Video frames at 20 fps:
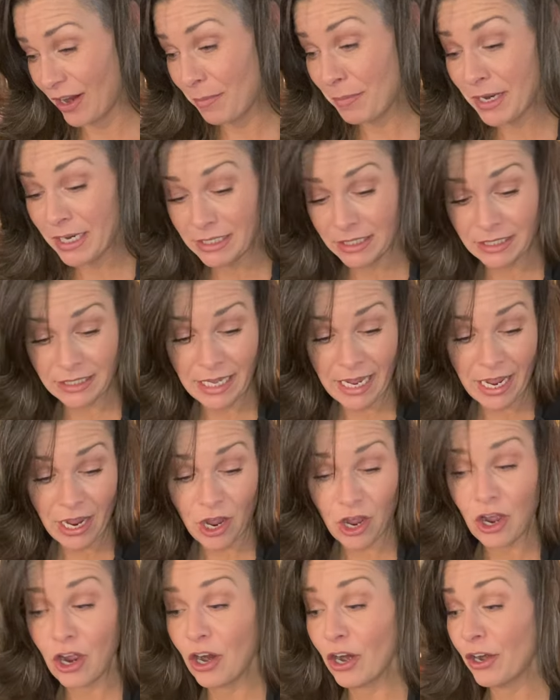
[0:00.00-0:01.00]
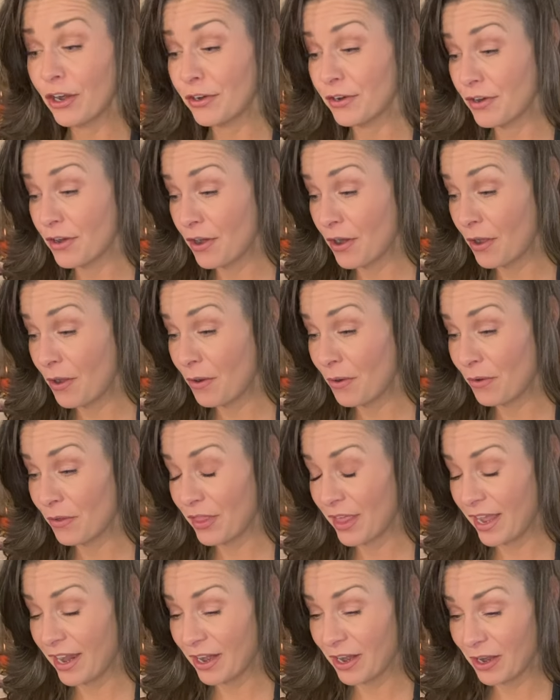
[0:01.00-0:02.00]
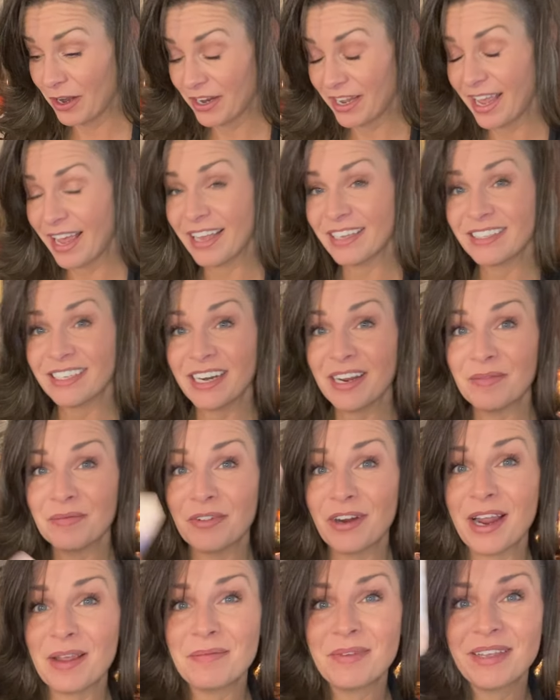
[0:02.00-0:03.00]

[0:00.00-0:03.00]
I'm going to say a hard no there. Yes, and I'm right,